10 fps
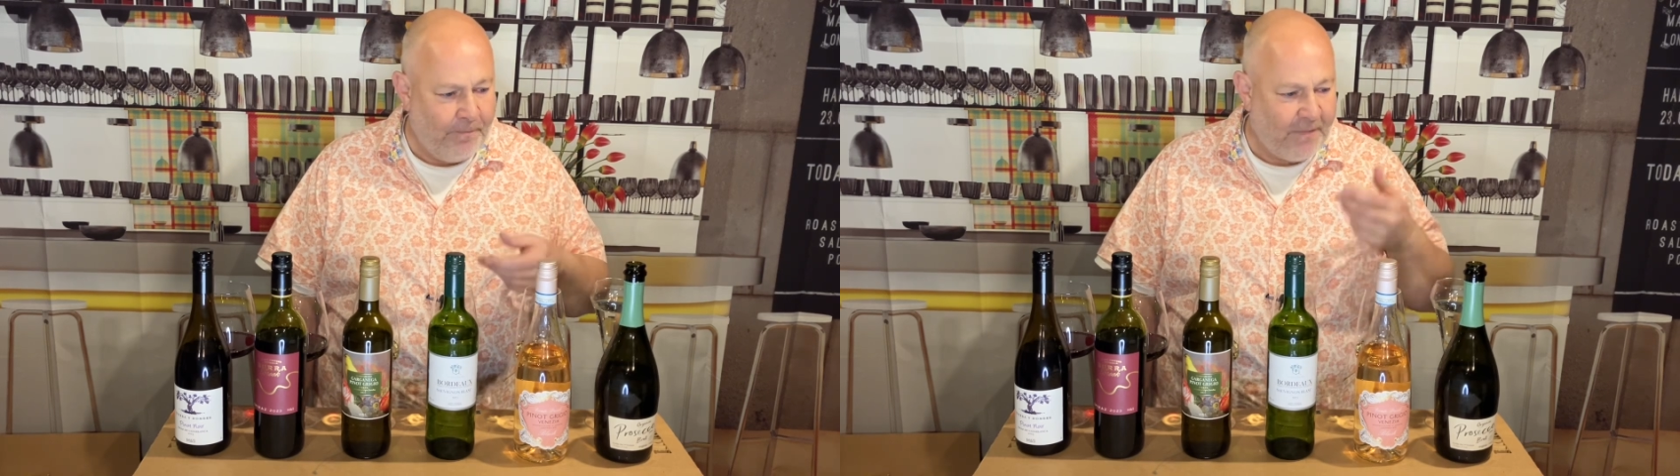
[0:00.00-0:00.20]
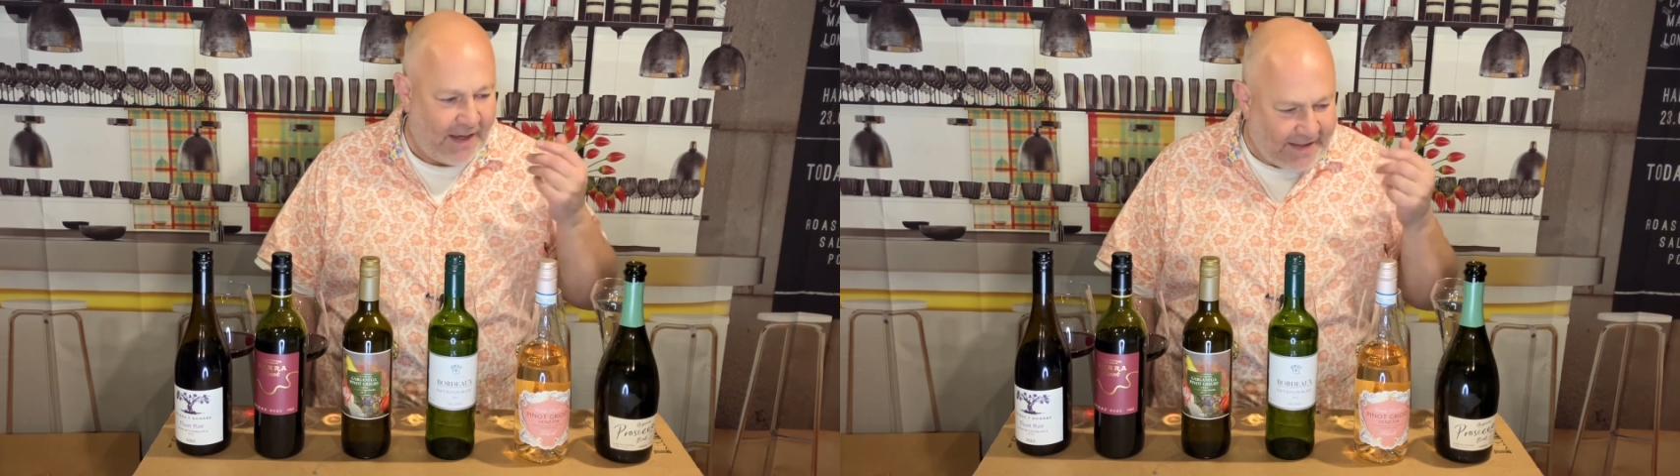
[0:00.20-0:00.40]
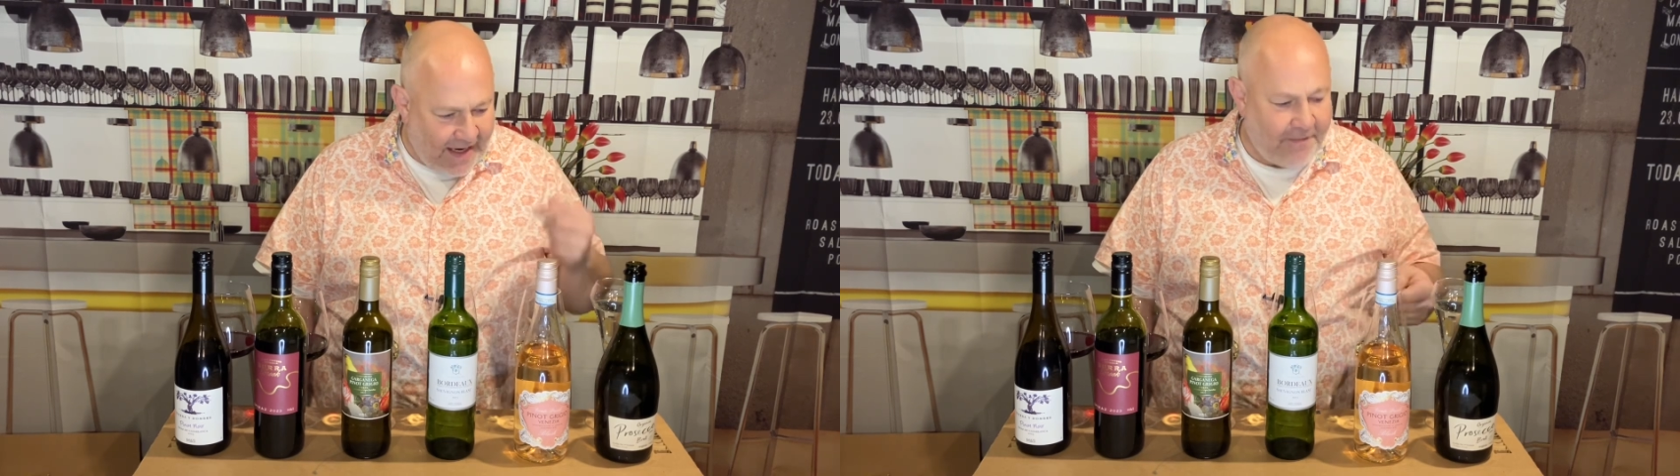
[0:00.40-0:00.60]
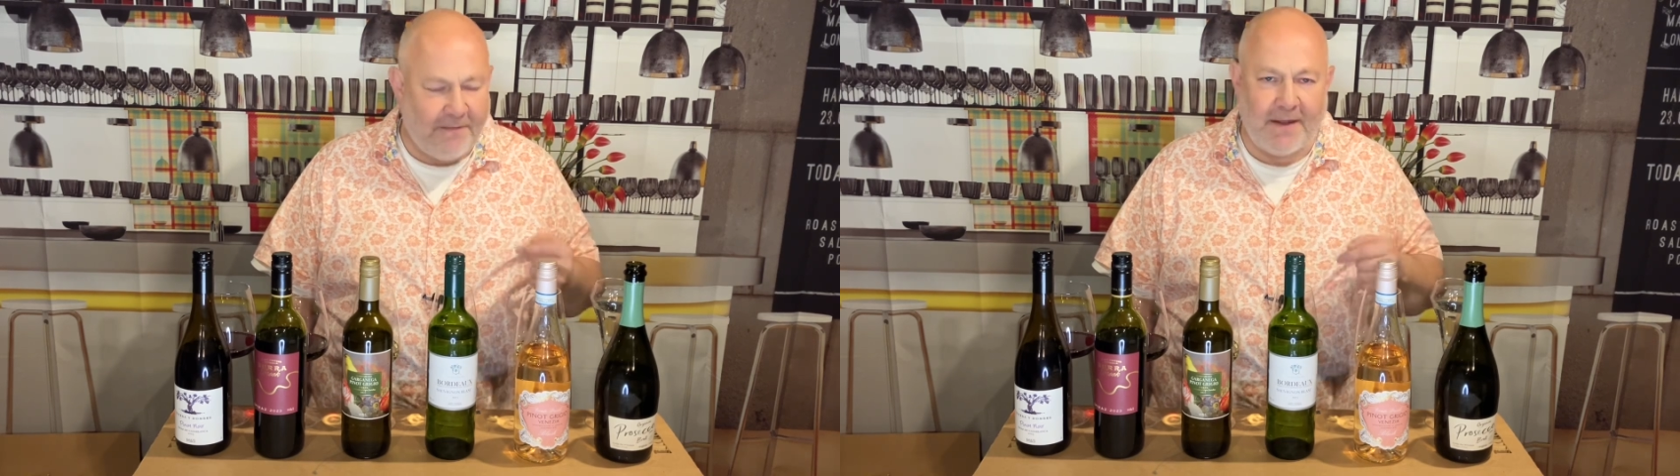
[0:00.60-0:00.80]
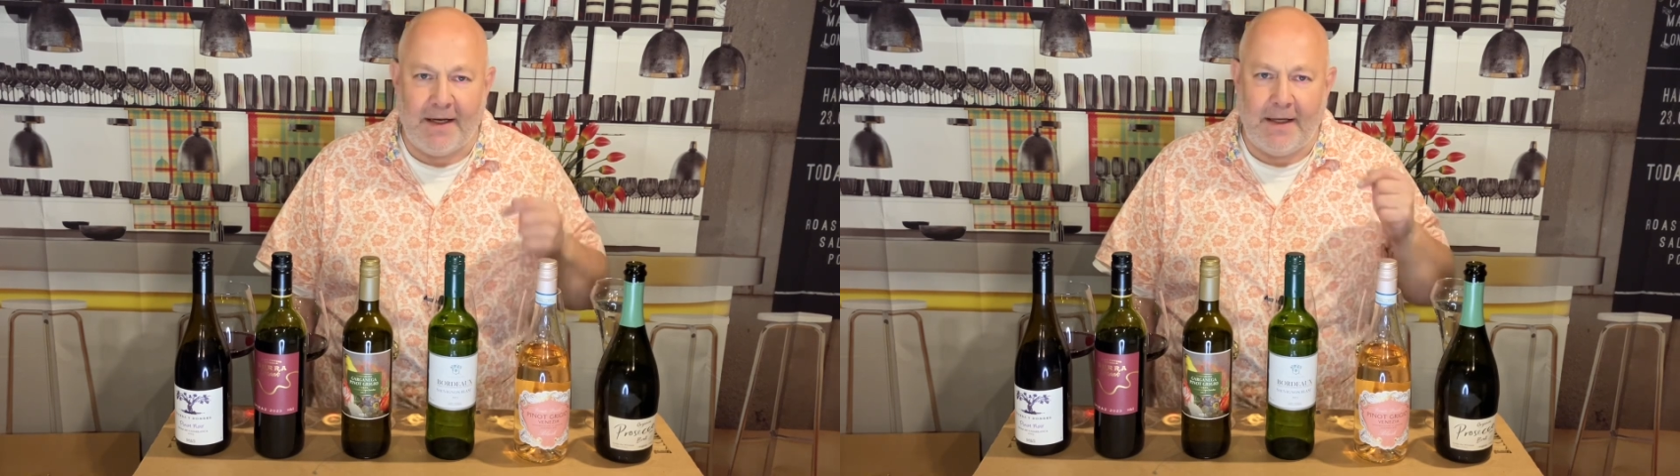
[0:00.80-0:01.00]
It's
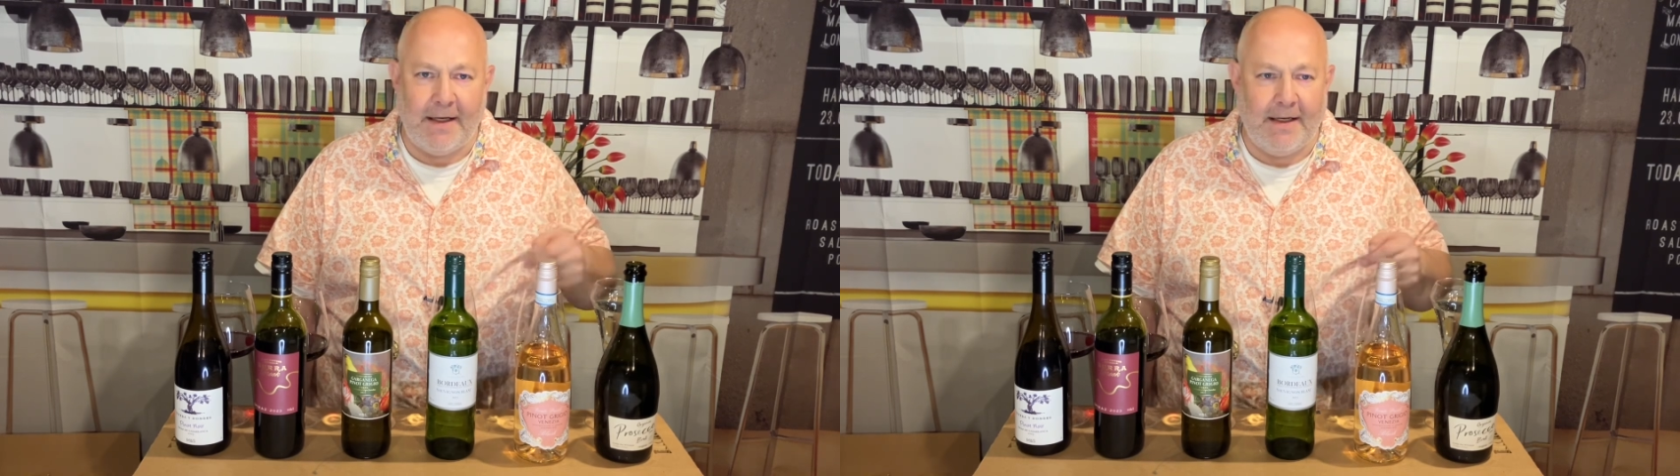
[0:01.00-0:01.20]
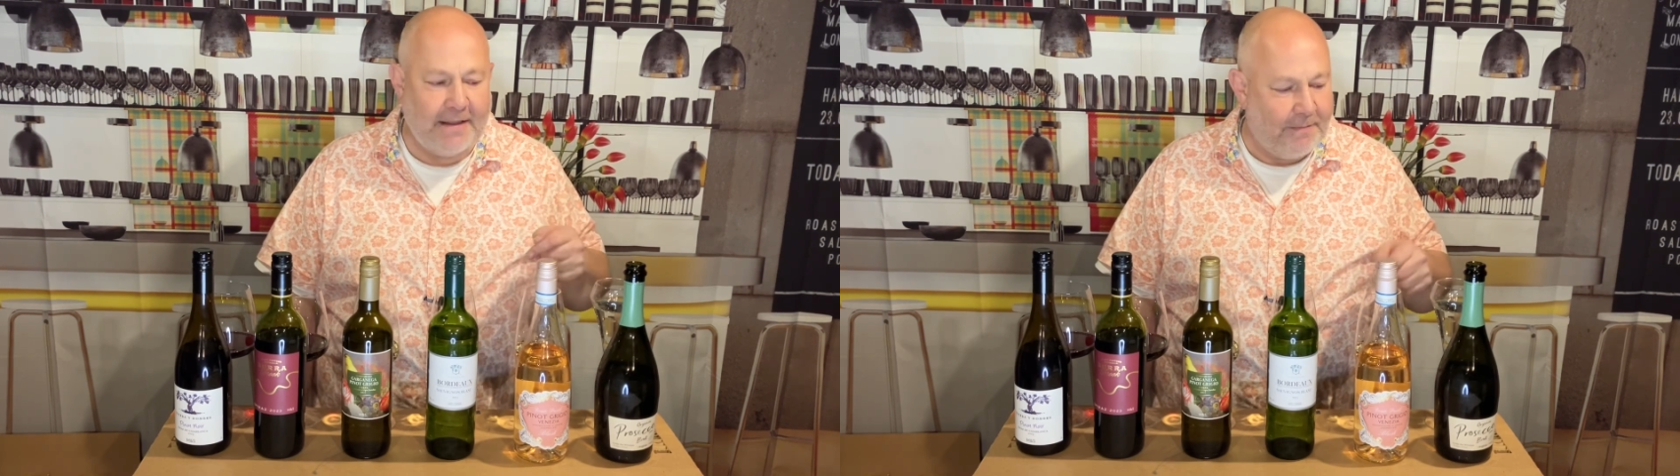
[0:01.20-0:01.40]
everything it needs to